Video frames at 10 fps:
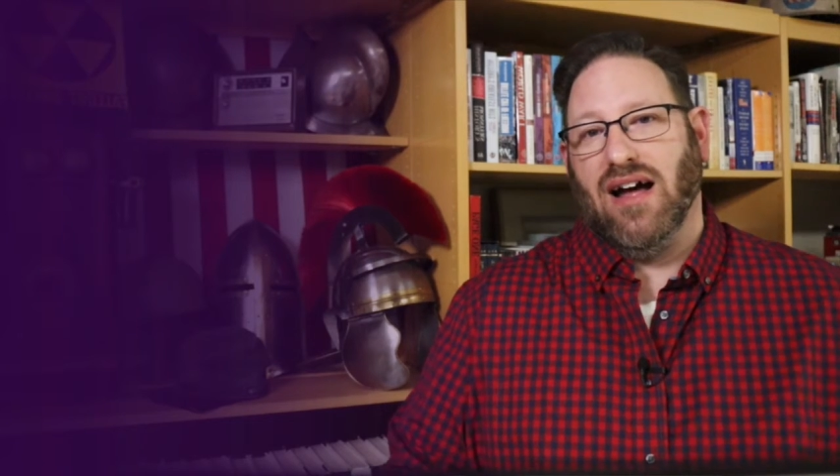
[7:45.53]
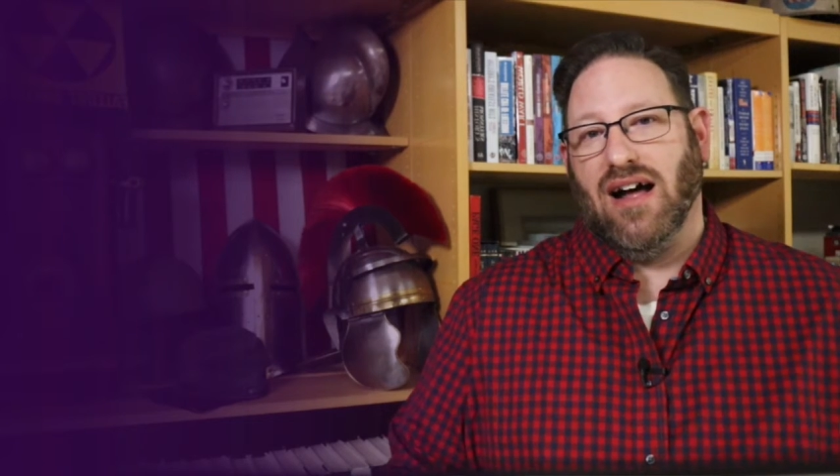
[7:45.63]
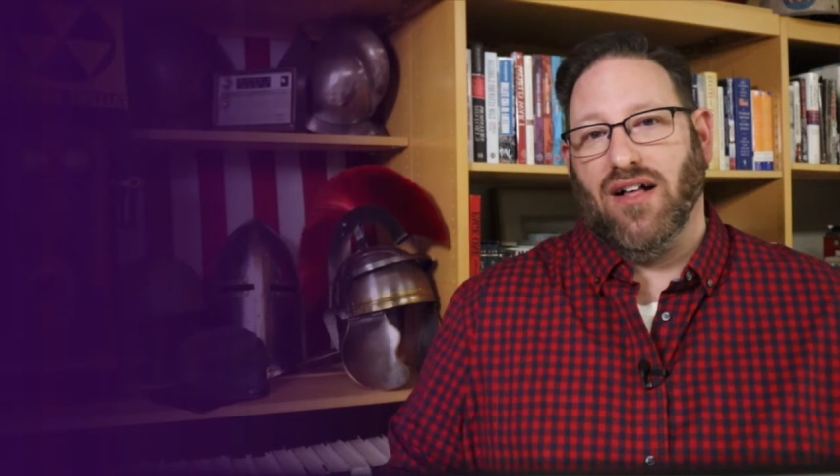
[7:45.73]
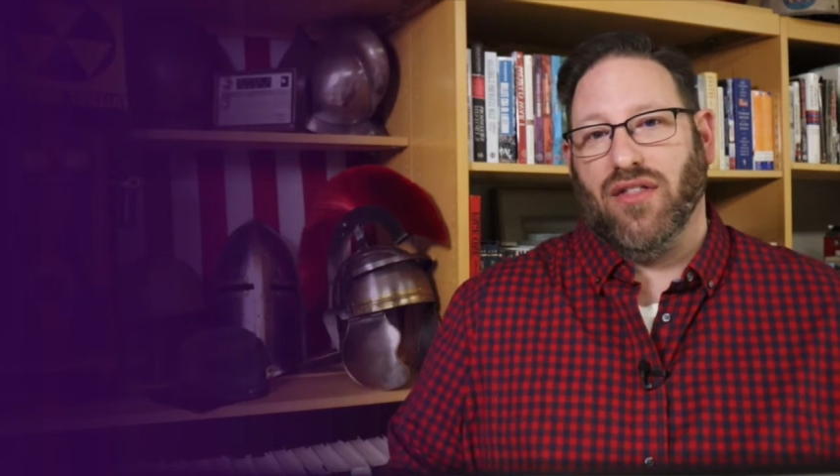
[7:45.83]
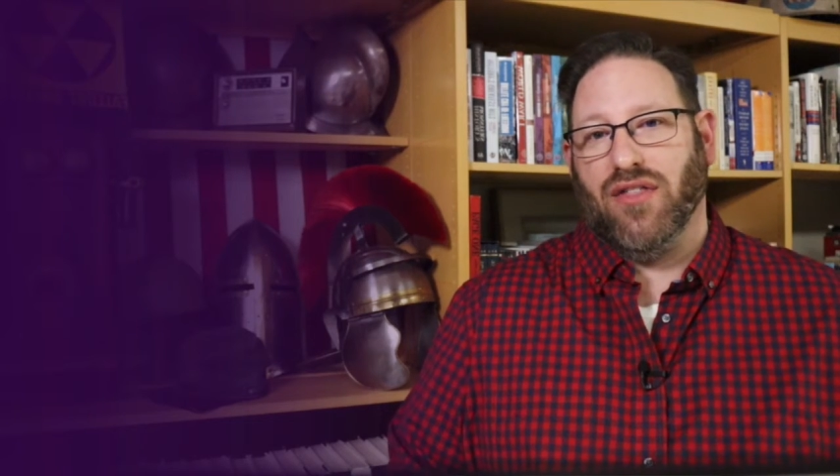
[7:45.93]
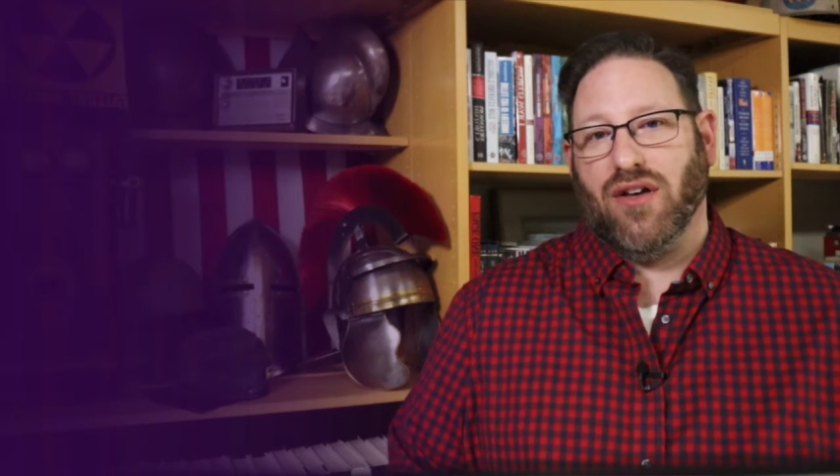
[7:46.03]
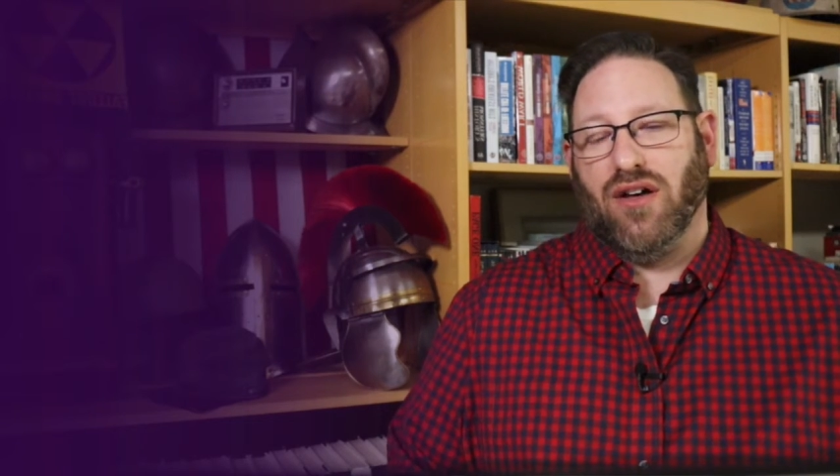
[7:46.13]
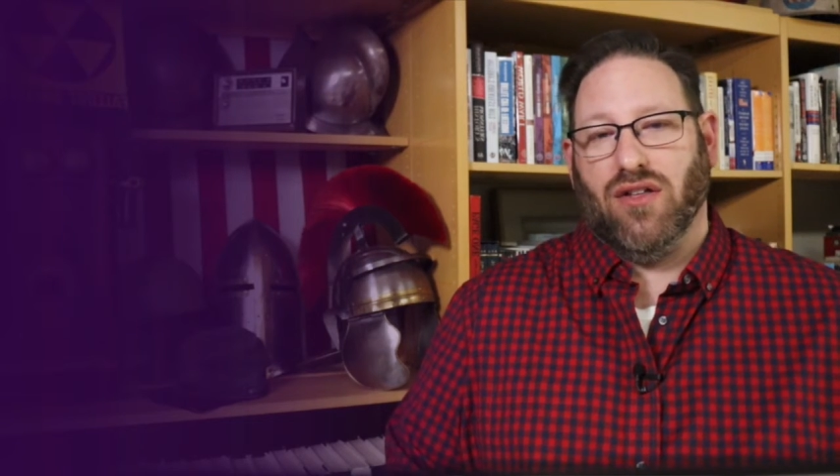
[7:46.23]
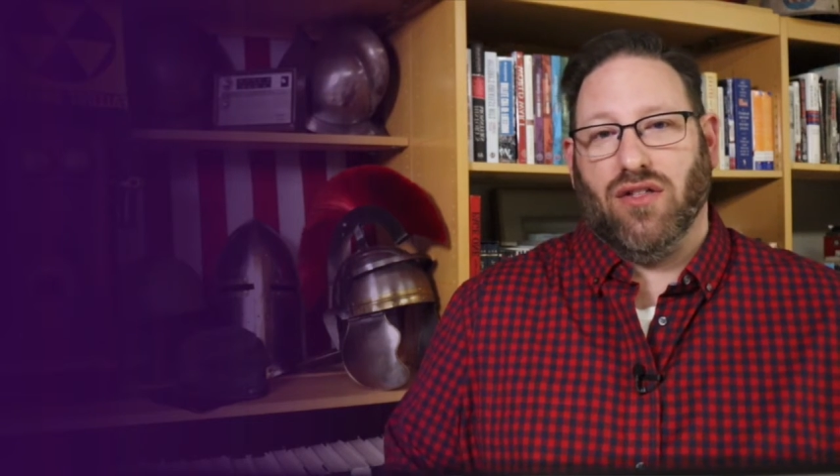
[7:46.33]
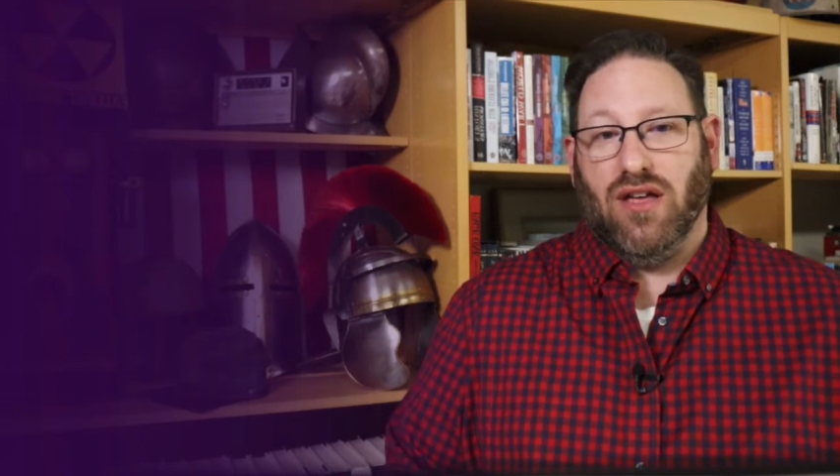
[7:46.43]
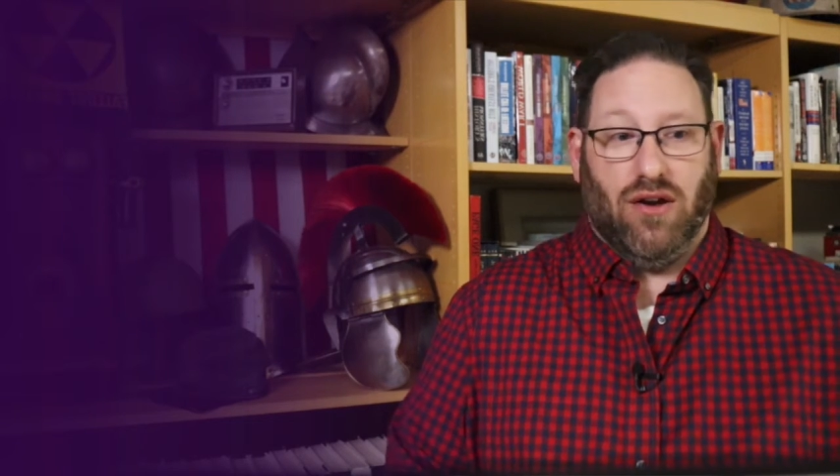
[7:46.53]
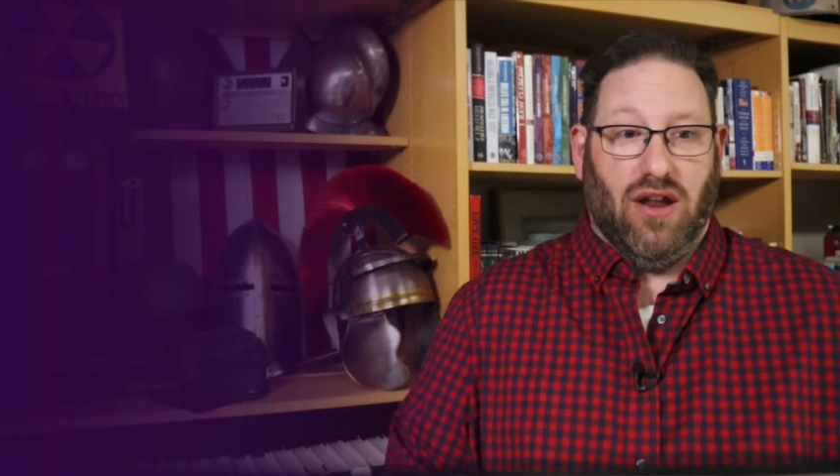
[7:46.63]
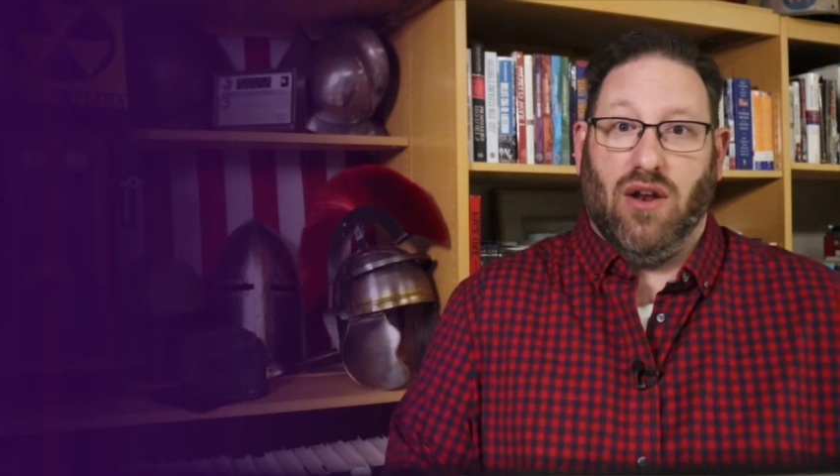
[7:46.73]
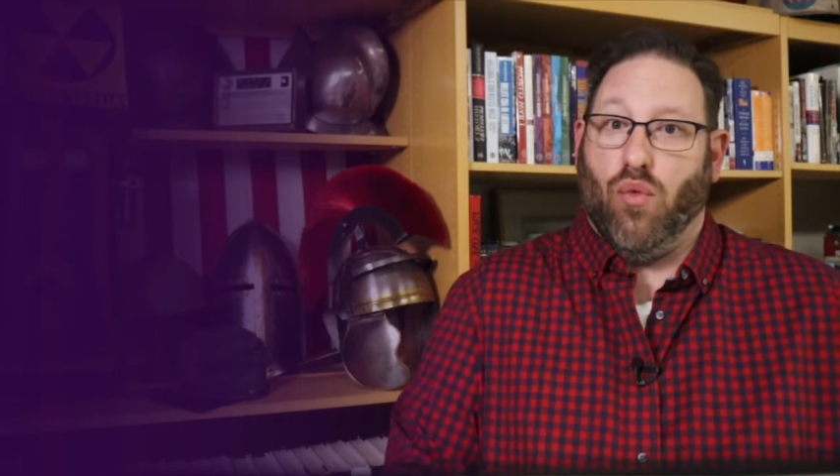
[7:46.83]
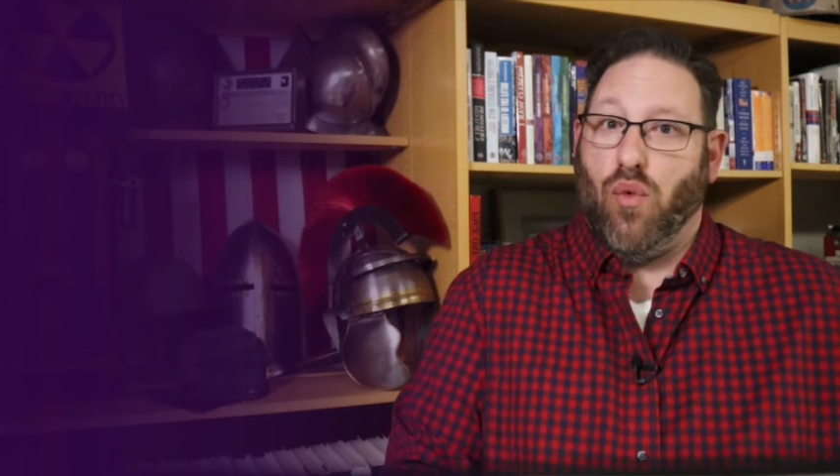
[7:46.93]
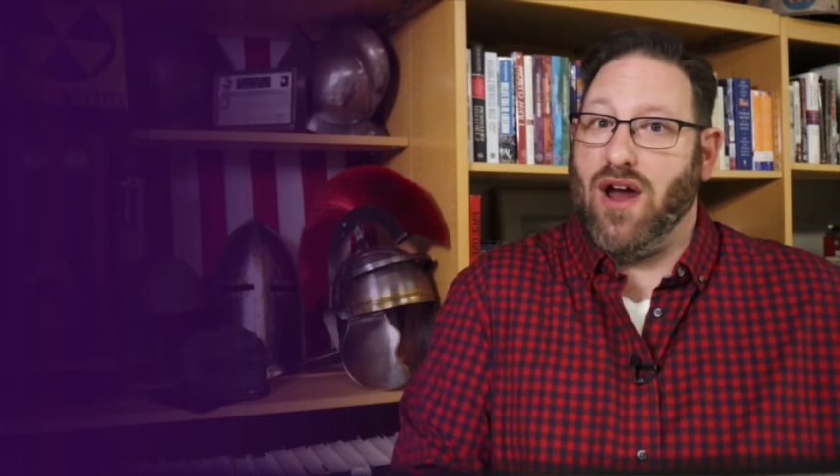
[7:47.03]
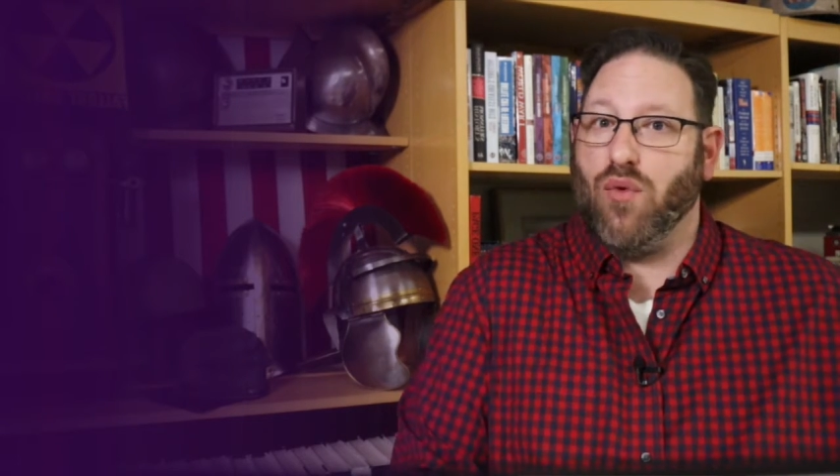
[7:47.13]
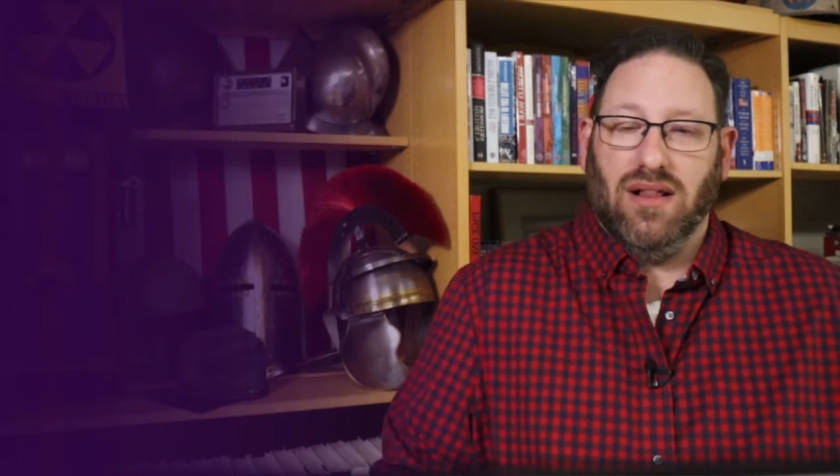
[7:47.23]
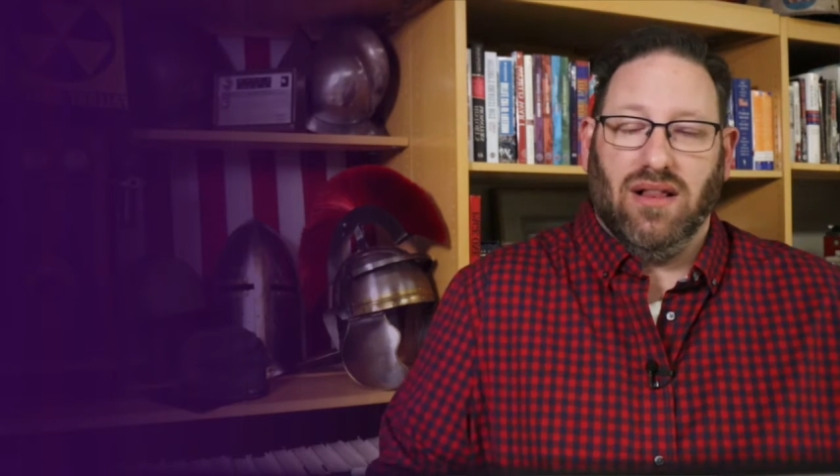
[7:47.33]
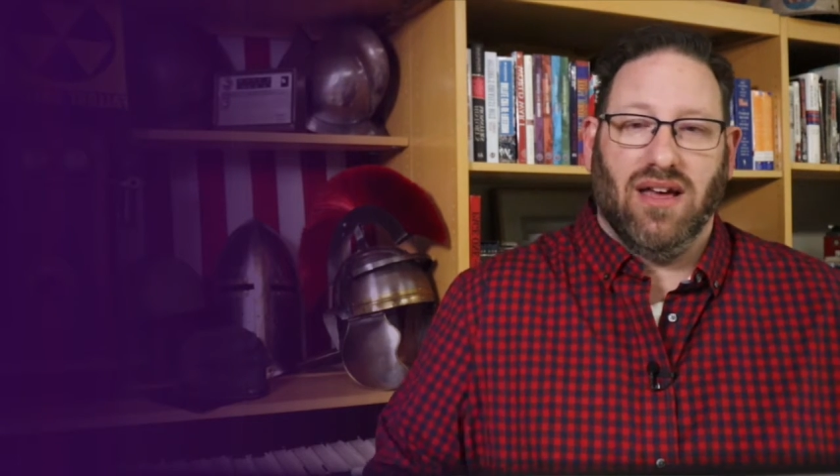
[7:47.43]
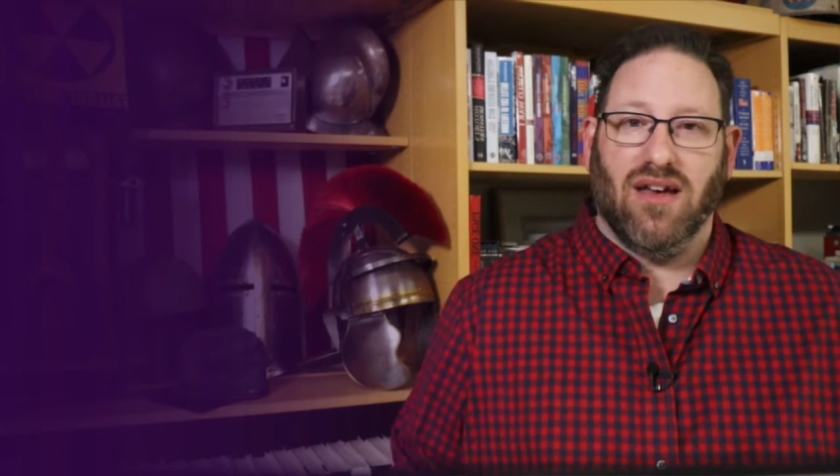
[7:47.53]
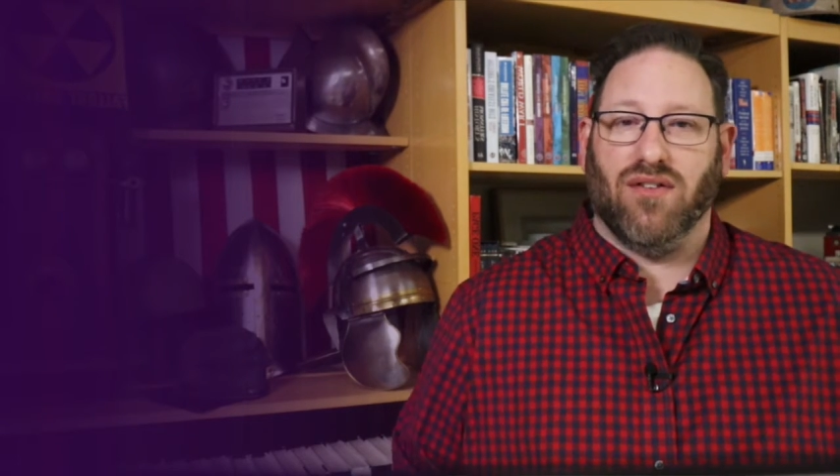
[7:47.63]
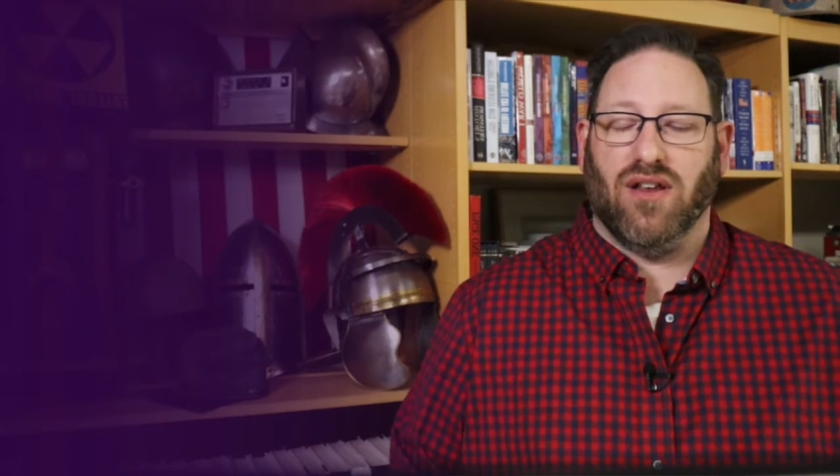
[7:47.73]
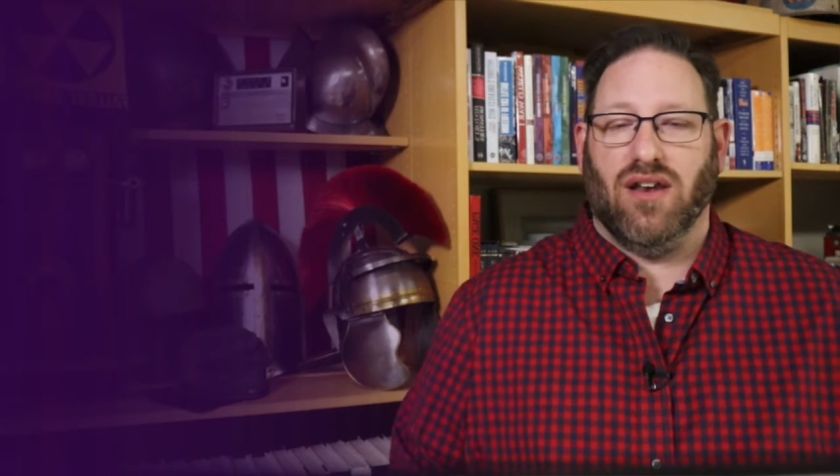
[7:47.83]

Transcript: and where we live,